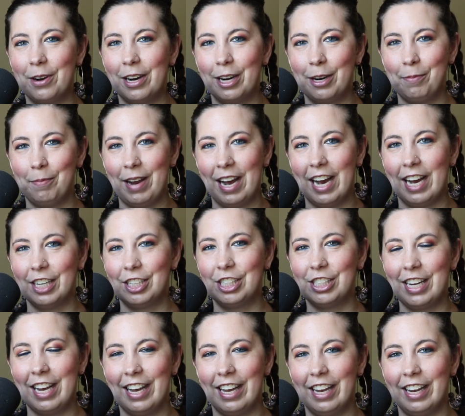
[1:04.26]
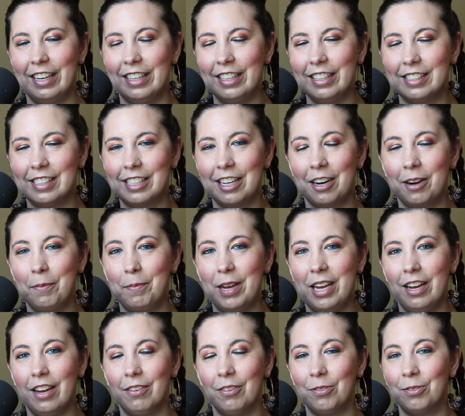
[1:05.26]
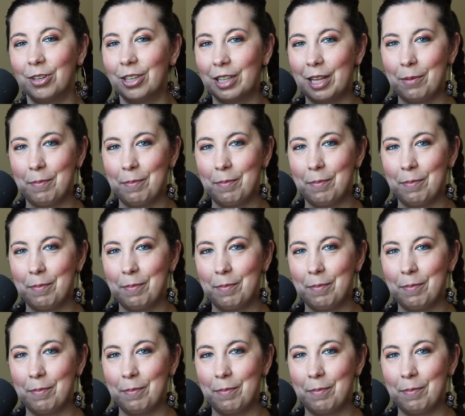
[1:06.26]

unmatched, and it's going to be really